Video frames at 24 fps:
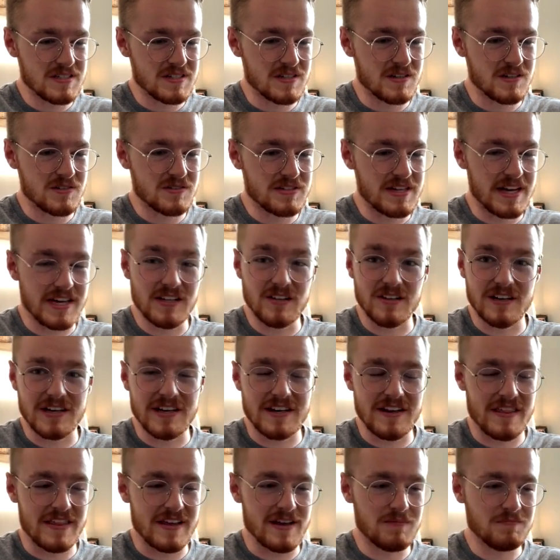so take a look
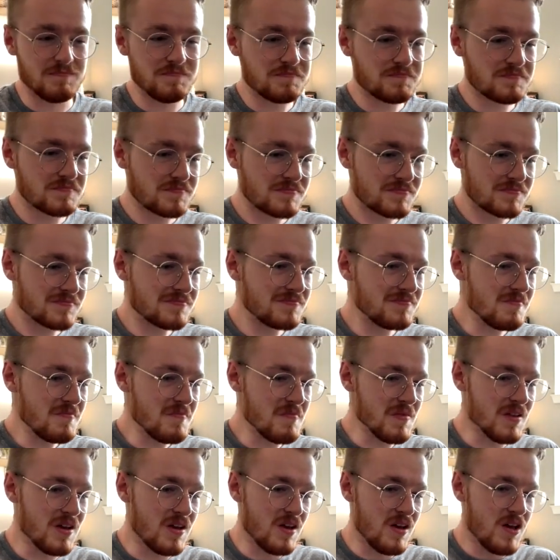into them.
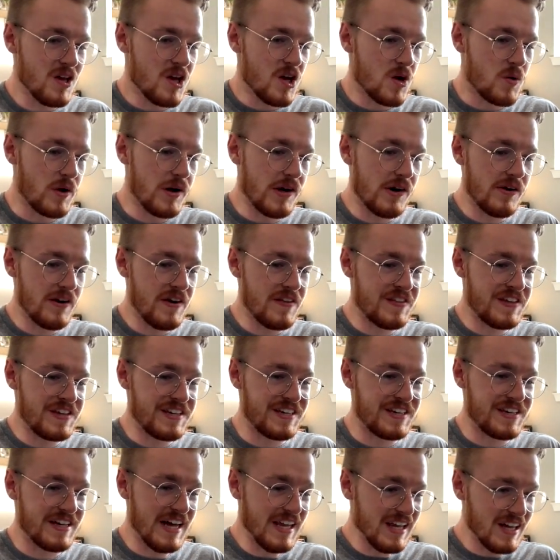We're in the
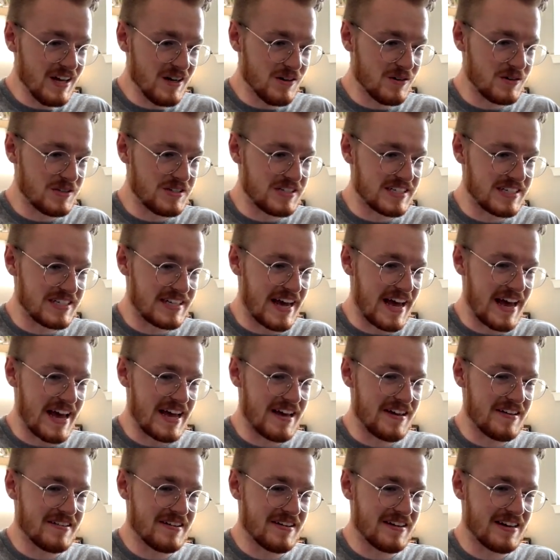yellow
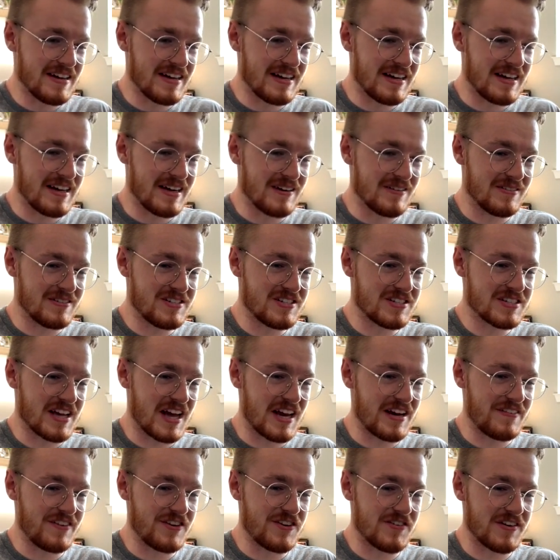today, which is
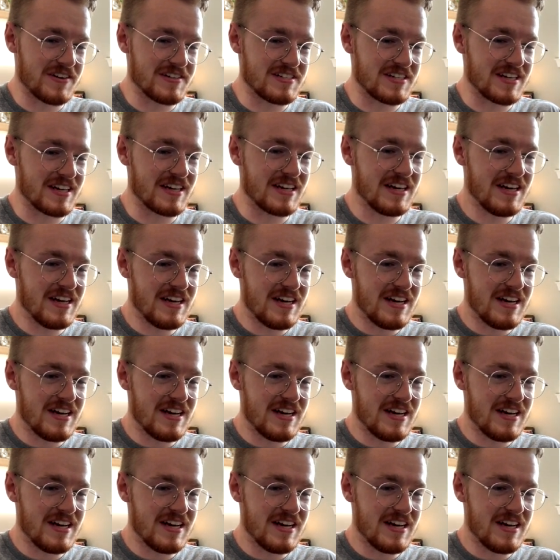kind of interesting.